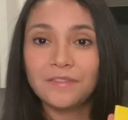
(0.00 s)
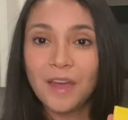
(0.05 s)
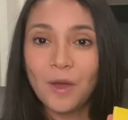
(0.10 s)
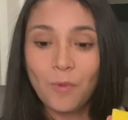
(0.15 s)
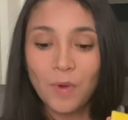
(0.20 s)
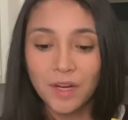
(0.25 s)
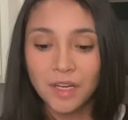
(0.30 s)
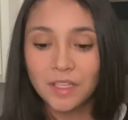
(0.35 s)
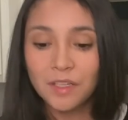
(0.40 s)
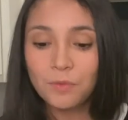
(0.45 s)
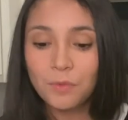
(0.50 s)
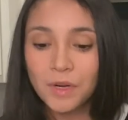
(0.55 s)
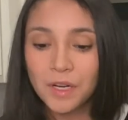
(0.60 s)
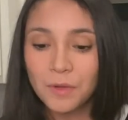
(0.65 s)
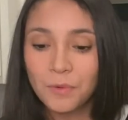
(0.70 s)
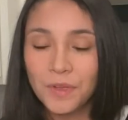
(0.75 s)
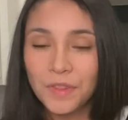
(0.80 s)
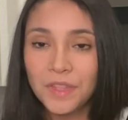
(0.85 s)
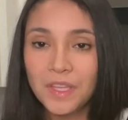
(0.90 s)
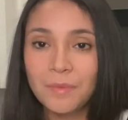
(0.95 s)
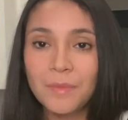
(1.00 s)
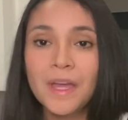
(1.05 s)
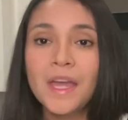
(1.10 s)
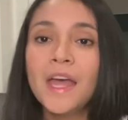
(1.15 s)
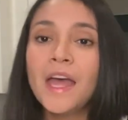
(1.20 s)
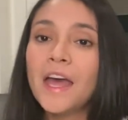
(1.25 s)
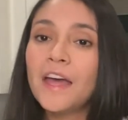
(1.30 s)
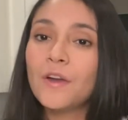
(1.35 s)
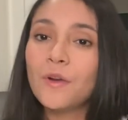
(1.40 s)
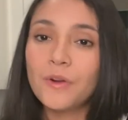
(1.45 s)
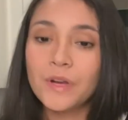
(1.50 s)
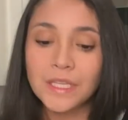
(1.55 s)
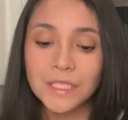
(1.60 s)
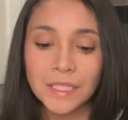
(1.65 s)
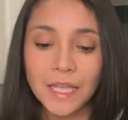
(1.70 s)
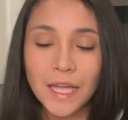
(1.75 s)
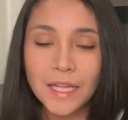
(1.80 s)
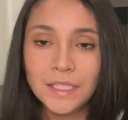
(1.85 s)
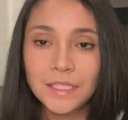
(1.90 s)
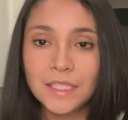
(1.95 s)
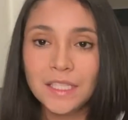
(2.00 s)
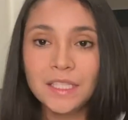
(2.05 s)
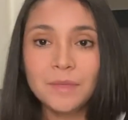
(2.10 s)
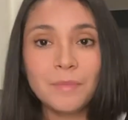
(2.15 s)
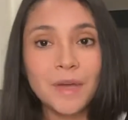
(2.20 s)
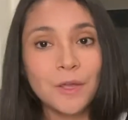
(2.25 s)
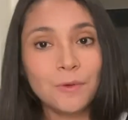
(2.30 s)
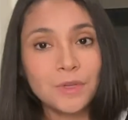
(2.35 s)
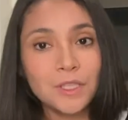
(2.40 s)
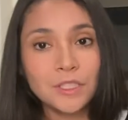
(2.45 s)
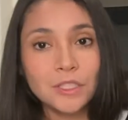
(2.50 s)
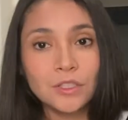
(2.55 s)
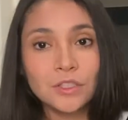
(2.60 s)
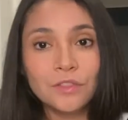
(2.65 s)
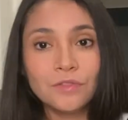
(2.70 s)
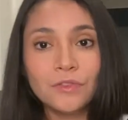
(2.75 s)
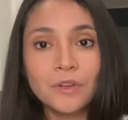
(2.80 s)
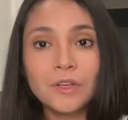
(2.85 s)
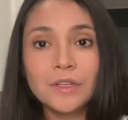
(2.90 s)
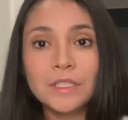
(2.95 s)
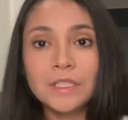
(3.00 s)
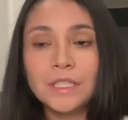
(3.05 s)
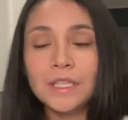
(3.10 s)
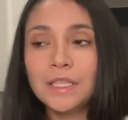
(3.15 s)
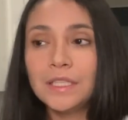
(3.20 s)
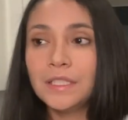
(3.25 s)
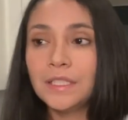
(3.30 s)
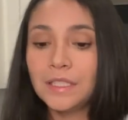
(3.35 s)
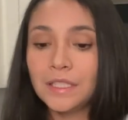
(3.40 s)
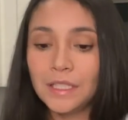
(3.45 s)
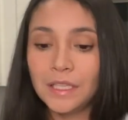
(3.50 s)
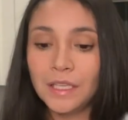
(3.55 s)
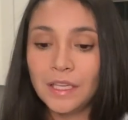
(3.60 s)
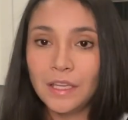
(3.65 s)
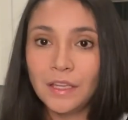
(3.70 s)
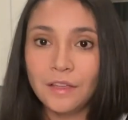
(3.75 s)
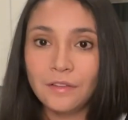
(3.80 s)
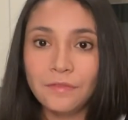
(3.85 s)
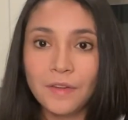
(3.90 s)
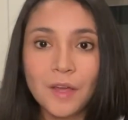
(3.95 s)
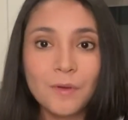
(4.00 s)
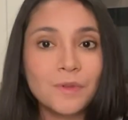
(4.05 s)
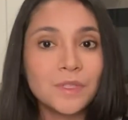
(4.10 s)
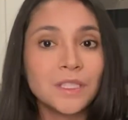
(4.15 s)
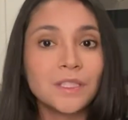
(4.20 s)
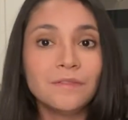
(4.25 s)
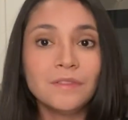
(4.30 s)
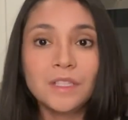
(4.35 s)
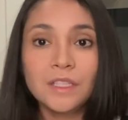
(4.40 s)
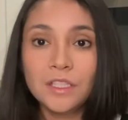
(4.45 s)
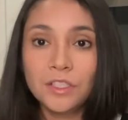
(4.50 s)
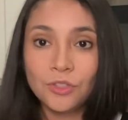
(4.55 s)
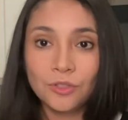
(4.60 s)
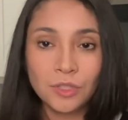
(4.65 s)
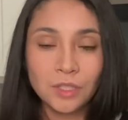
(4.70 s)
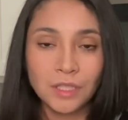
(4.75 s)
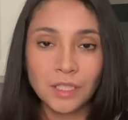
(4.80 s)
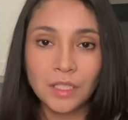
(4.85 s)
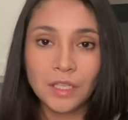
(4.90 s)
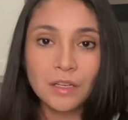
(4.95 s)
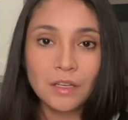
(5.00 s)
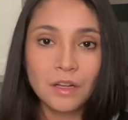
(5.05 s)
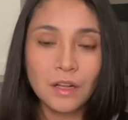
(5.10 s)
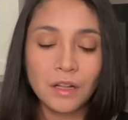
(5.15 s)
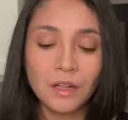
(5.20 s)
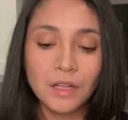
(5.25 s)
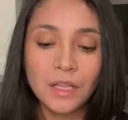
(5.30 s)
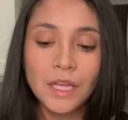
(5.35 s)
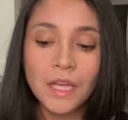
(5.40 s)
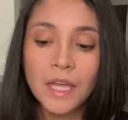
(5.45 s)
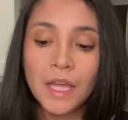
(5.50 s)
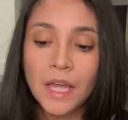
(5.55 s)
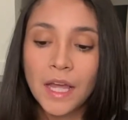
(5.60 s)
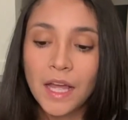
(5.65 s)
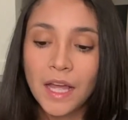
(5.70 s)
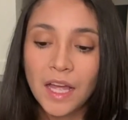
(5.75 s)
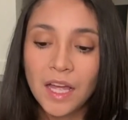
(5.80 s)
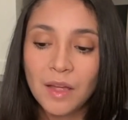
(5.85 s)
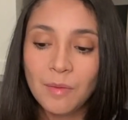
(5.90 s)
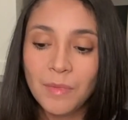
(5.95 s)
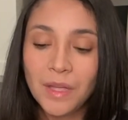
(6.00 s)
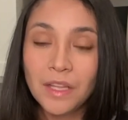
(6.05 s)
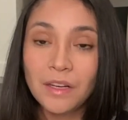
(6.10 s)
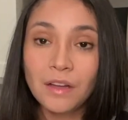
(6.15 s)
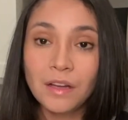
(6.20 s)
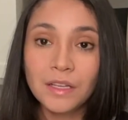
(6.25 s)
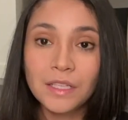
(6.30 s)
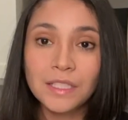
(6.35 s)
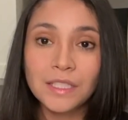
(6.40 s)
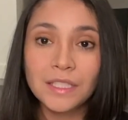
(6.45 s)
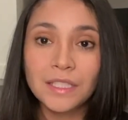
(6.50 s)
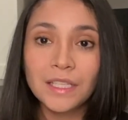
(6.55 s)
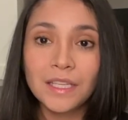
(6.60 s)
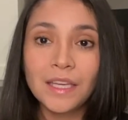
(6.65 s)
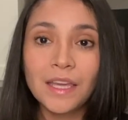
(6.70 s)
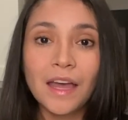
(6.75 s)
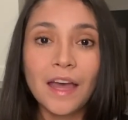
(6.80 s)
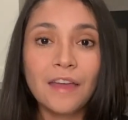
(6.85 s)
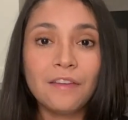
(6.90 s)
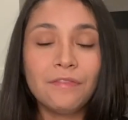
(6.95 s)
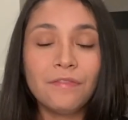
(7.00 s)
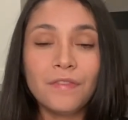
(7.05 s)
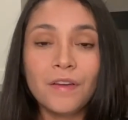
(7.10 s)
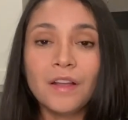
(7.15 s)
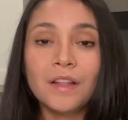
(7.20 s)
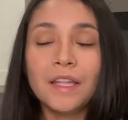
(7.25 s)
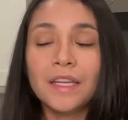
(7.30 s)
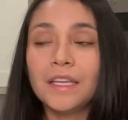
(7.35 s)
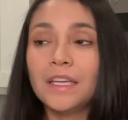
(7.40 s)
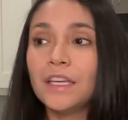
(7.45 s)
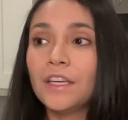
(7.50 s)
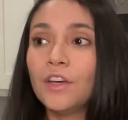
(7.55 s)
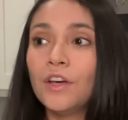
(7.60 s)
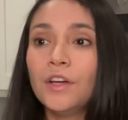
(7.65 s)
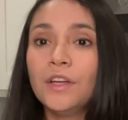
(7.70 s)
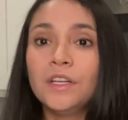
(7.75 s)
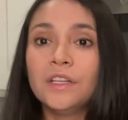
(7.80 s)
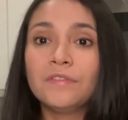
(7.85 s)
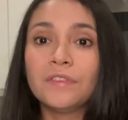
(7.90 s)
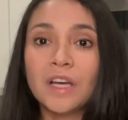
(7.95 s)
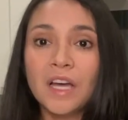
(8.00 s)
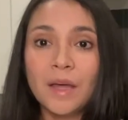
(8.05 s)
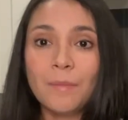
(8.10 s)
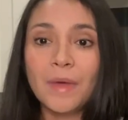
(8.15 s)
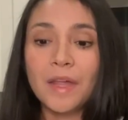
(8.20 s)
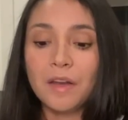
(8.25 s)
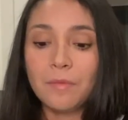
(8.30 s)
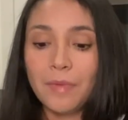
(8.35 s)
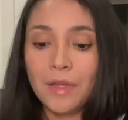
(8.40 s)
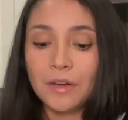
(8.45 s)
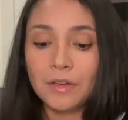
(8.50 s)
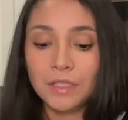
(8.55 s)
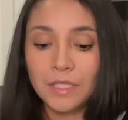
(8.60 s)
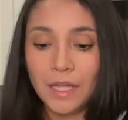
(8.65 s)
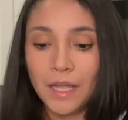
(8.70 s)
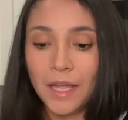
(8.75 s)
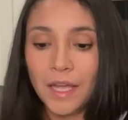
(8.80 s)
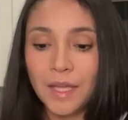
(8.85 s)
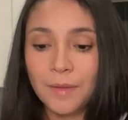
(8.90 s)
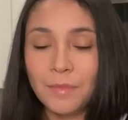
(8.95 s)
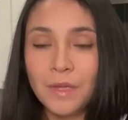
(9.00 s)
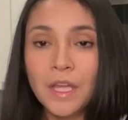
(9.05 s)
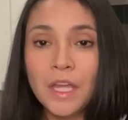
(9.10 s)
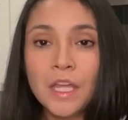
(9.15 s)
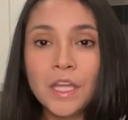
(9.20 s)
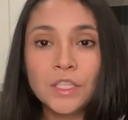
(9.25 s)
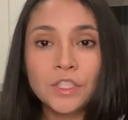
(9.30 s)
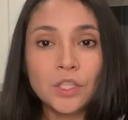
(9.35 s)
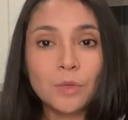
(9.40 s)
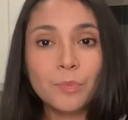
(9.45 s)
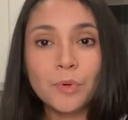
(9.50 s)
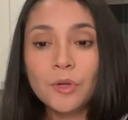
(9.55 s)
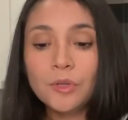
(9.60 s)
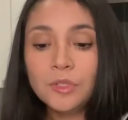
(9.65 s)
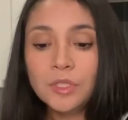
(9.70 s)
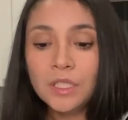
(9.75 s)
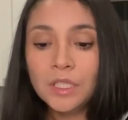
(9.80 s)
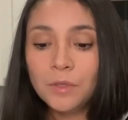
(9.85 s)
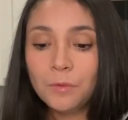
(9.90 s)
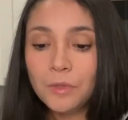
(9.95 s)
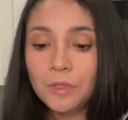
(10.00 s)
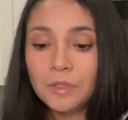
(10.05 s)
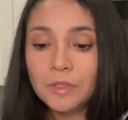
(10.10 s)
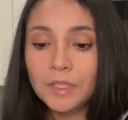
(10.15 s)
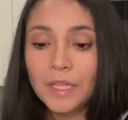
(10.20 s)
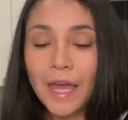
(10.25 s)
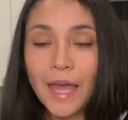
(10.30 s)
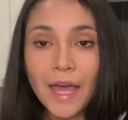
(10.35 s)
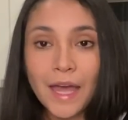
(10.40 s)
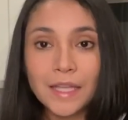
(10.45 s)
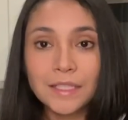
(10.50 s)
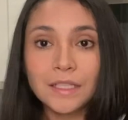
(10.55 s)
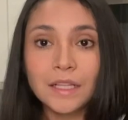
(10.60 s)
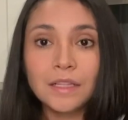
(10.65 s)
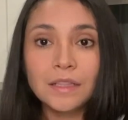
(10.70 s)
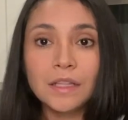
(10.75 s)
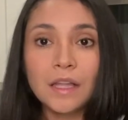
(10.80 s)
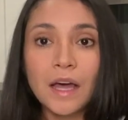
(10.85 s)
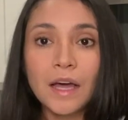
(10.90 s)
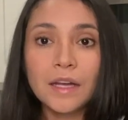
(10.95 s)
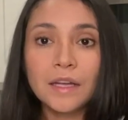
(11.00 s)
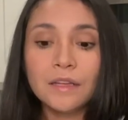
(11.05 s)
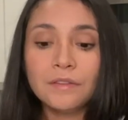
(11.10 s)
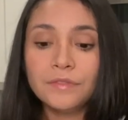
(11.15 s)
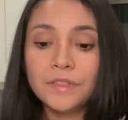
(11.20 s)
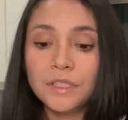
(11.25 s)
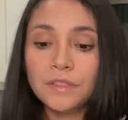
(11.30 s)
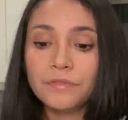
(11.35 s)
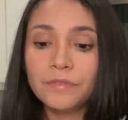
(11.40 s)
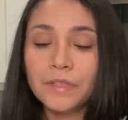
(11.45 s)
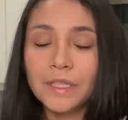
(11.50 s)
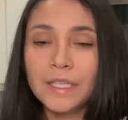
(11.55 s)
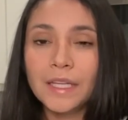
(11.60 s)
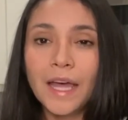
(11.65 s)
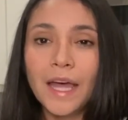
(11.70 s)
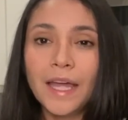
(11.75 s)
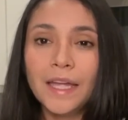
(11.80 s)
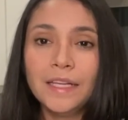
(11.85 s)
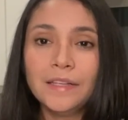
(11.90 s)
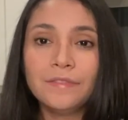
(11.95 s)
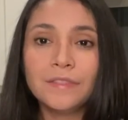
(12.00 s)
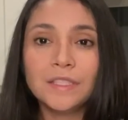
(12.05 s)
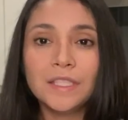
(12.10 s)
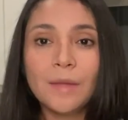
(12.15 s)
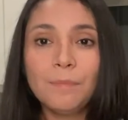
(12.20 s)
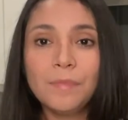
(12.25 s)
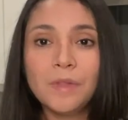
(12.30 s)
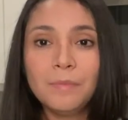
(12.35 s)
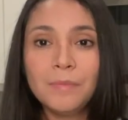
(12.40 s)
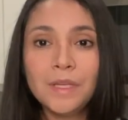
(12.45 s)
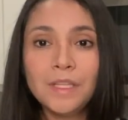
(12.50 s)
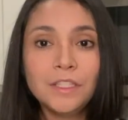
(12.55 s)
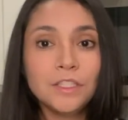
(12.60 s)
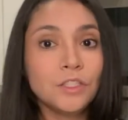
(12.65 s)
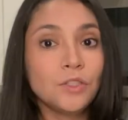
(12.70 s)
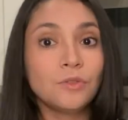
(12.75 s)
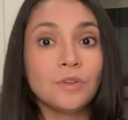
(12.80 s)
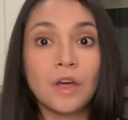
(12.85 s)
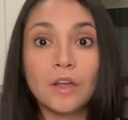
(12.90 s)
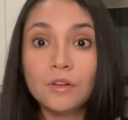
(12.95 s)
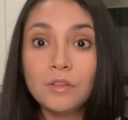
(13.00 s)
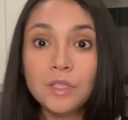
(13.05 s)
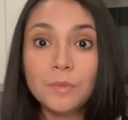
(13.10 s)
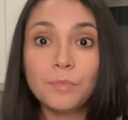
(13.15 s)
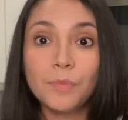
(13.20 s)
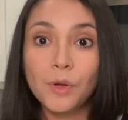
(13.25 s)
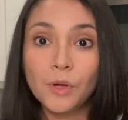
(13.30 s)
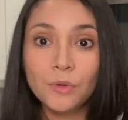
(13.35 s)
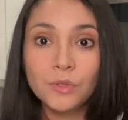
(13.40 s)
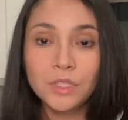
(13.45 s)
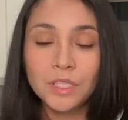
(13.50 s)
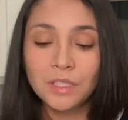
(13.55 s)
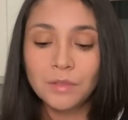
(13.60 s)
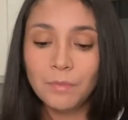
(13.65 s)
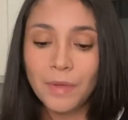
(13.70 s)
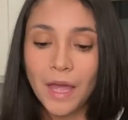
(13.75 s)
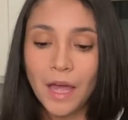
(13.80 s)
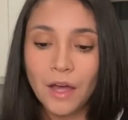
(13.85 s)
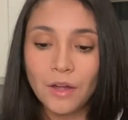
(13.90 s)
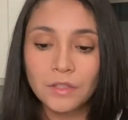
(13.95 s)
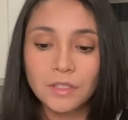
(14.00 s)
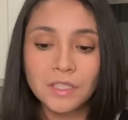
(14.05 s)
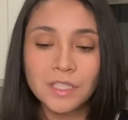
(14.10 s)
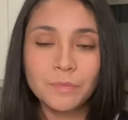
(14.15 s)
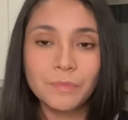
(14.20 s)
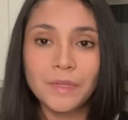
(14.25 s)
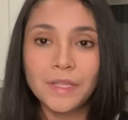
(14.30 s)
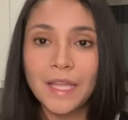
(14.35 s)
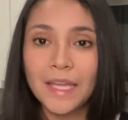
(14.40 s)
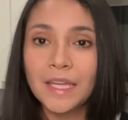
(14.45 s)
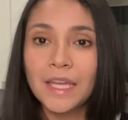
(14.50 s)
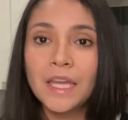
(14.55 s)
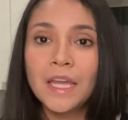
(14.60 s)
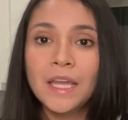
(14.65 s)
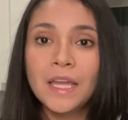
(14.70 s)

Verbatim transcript: I wanted to work with them. Of course, I did my research first and see if I was even interested at all. Um, and honestly, I felt like it couldn't have come at a better time. So Protein World has a lot of different kind of supplements, you know, not only protein powders, but like